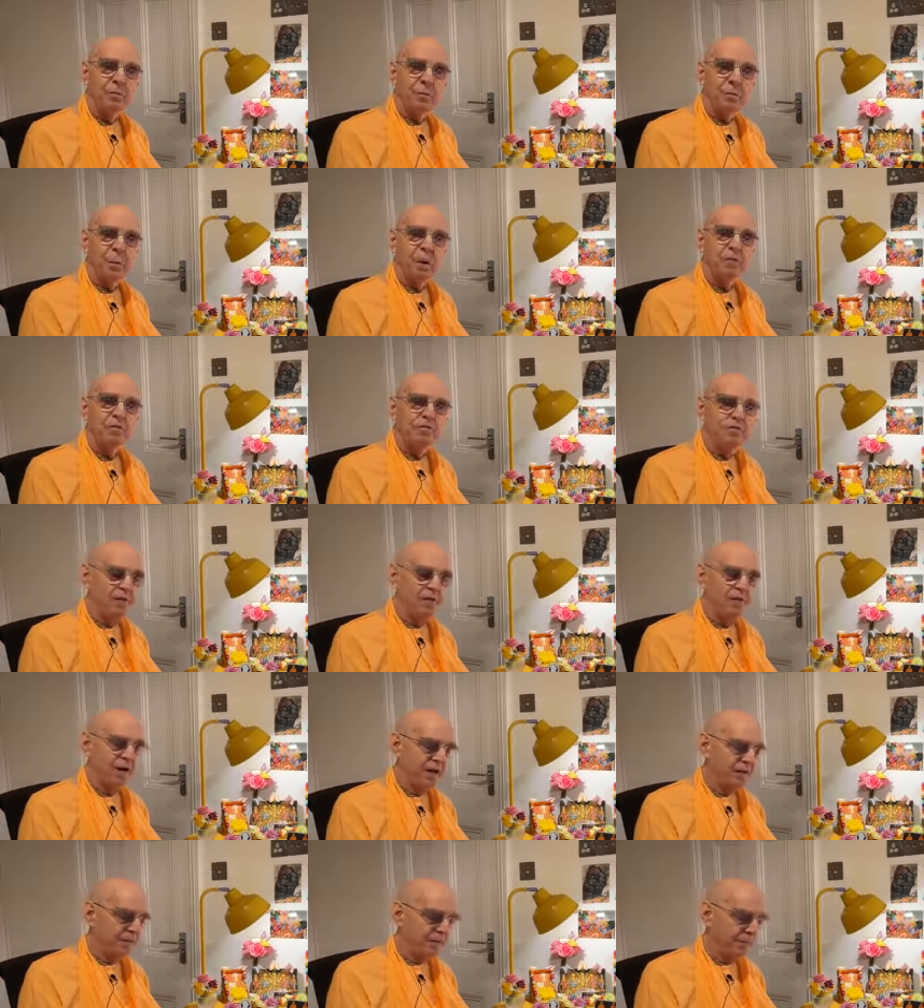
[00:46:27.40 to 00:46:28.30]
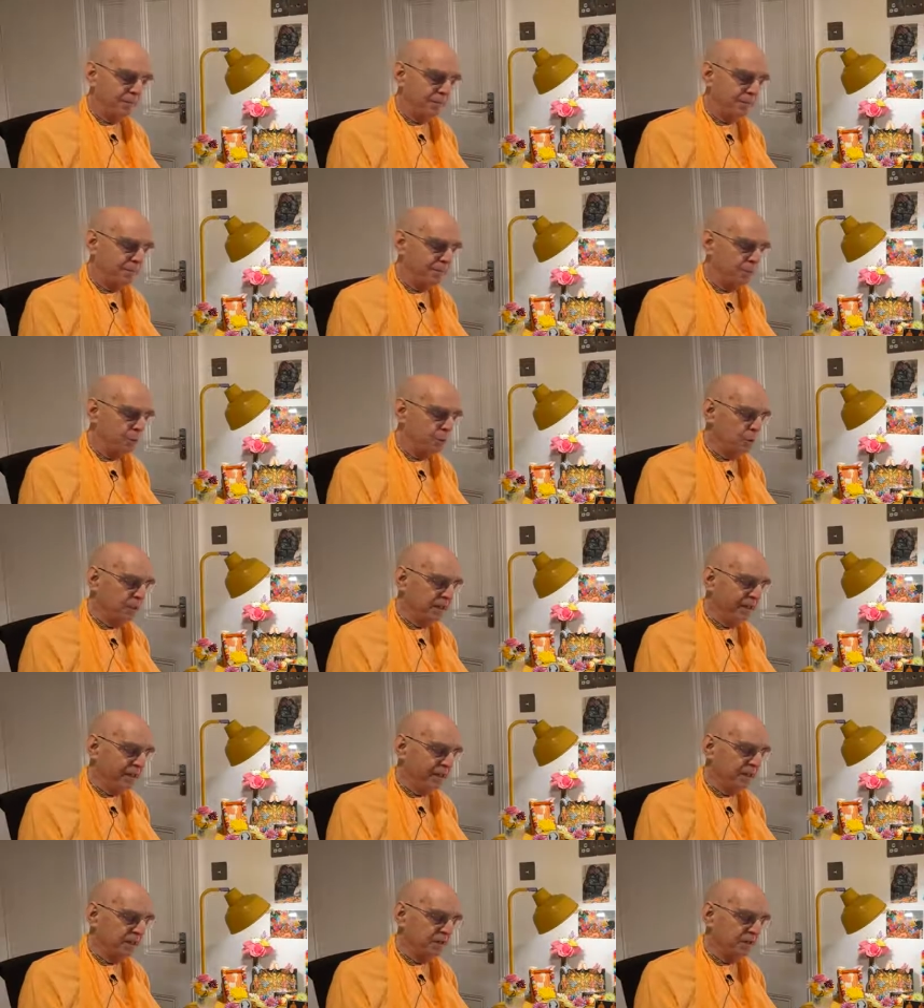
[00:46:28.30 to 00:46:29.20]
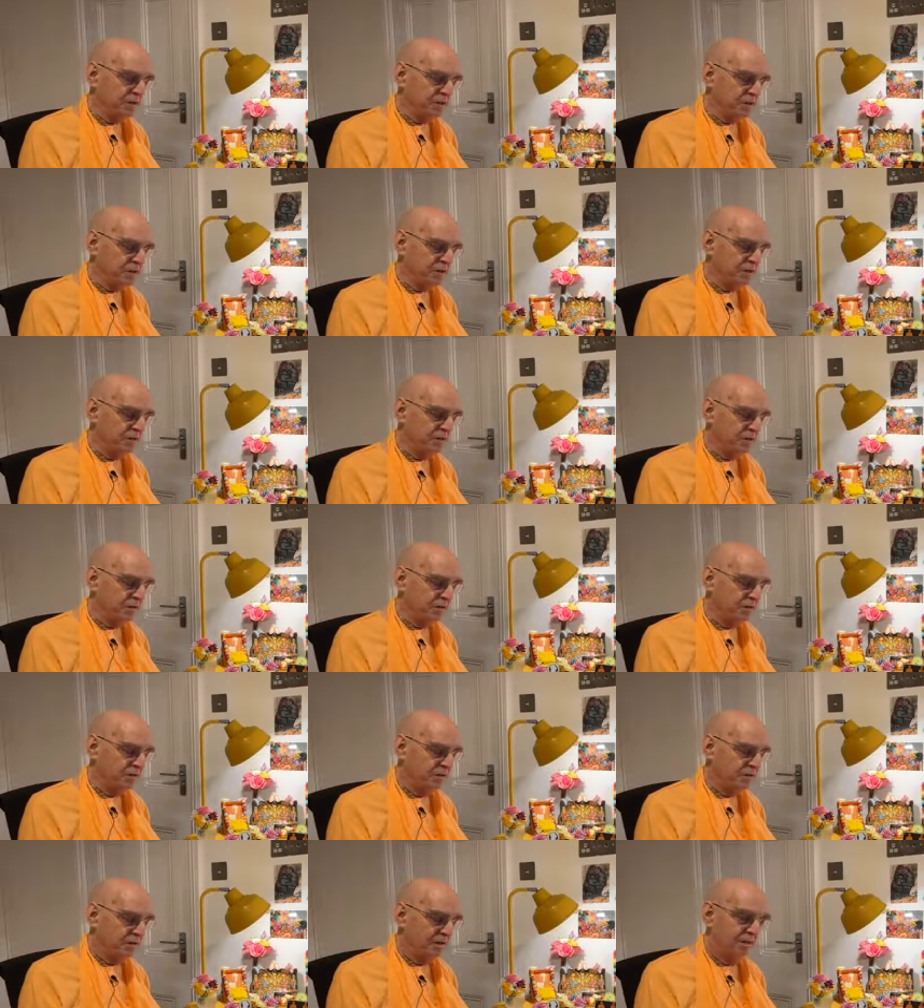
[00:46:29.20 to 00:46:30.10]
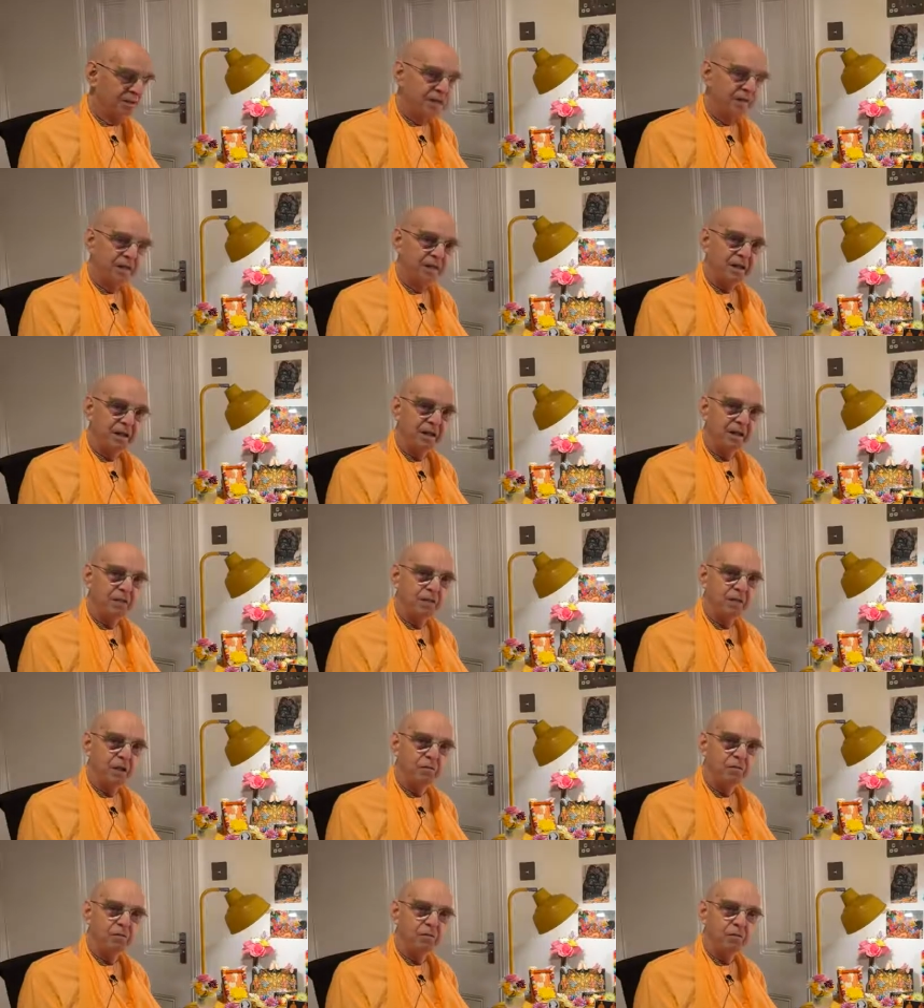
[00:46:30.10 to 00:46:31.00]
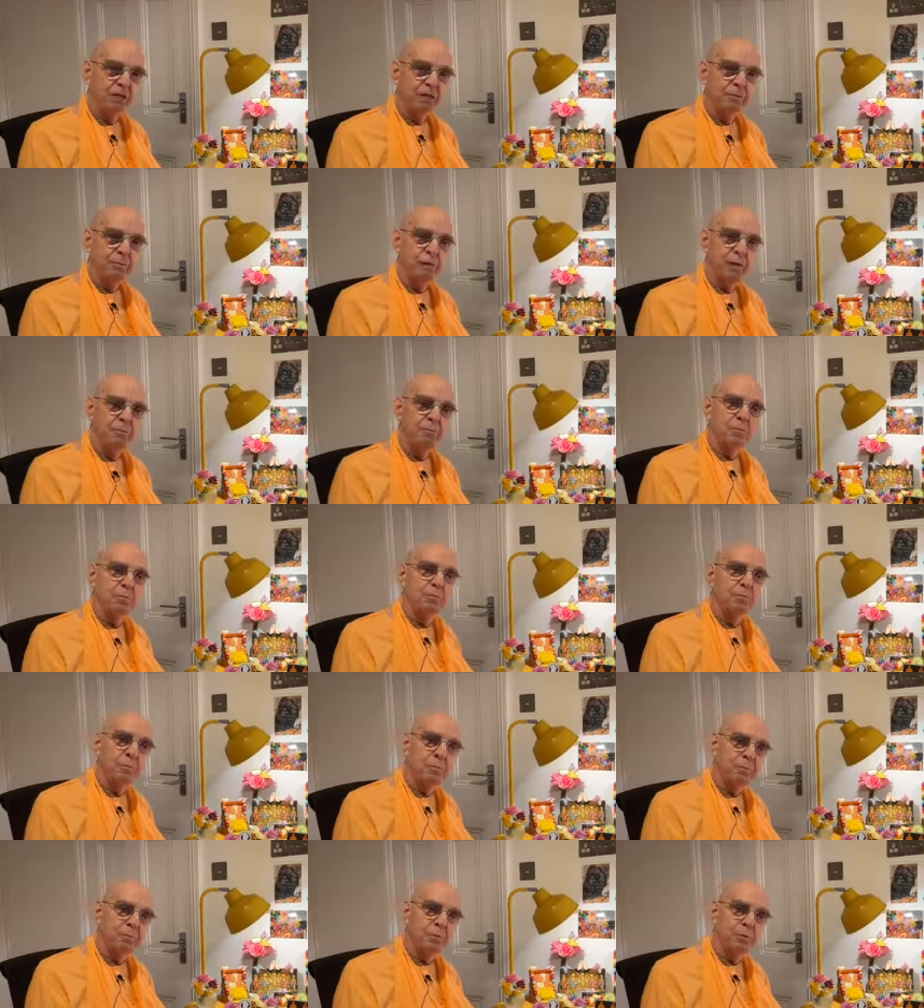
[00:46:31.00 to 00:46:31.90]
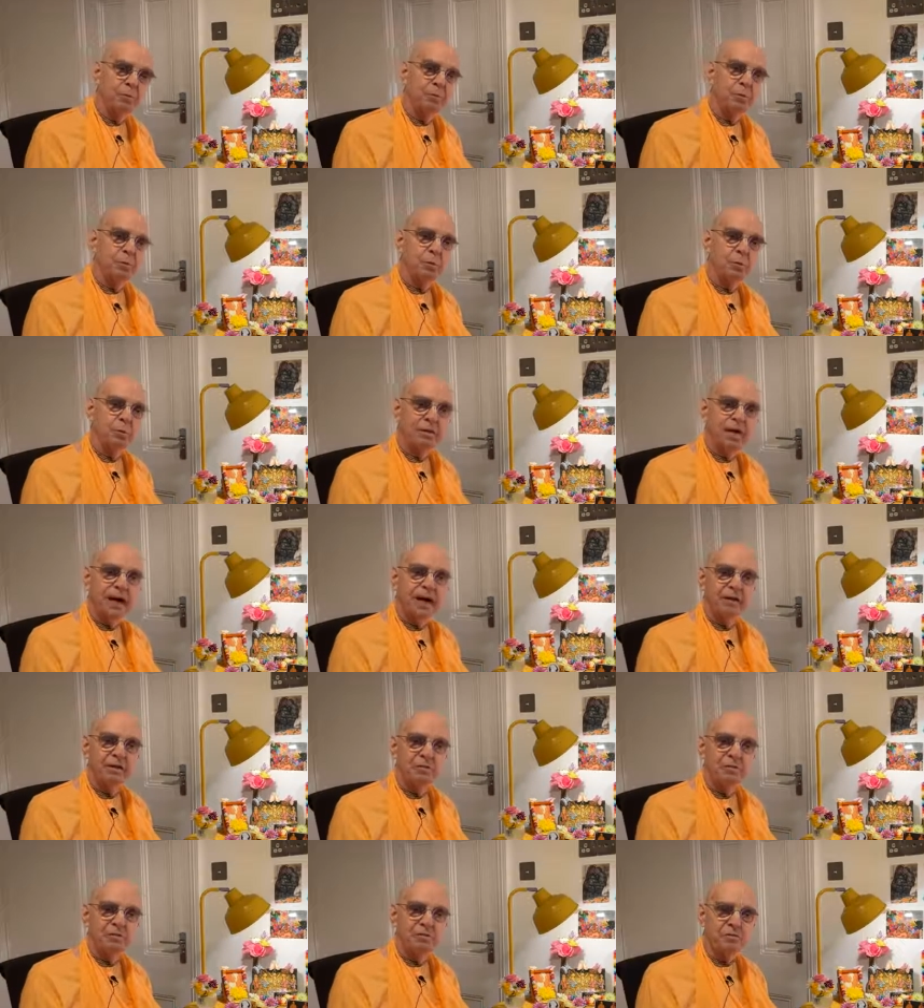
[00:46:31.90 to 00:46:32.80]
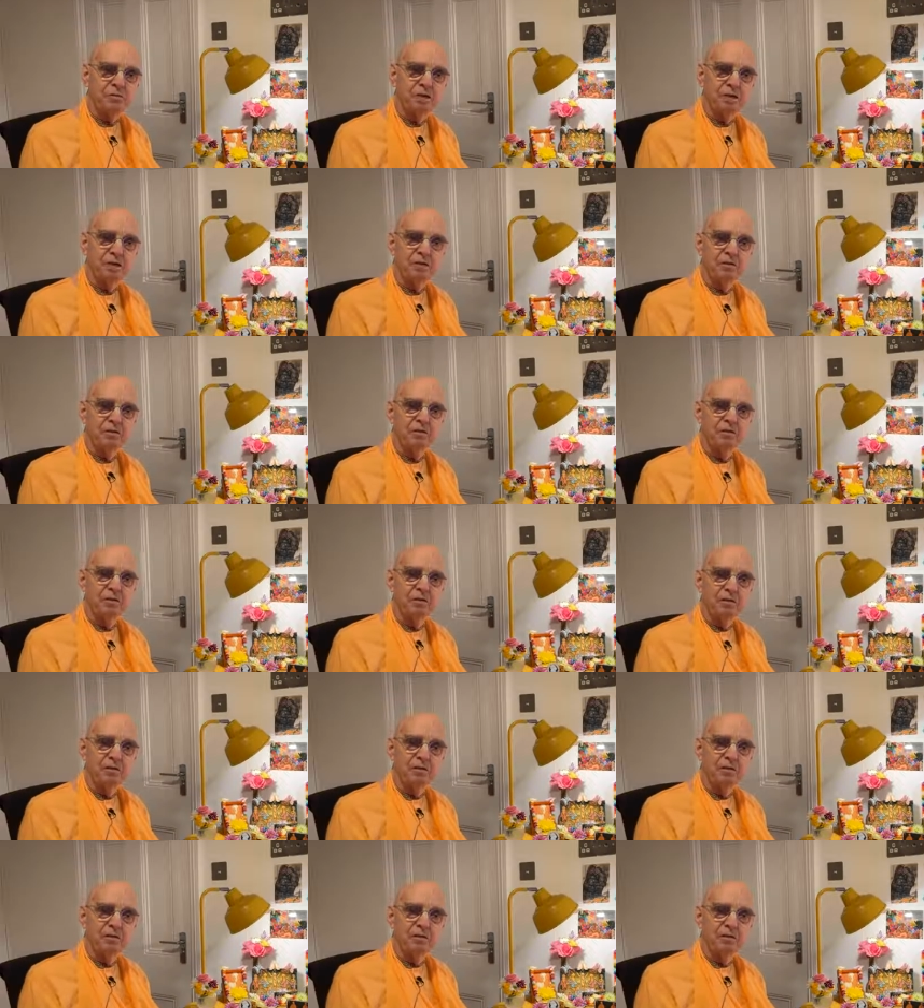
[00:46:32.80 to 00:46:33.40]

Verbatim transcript: We want to find the people who can understand and not fill up our movement with people who can understand.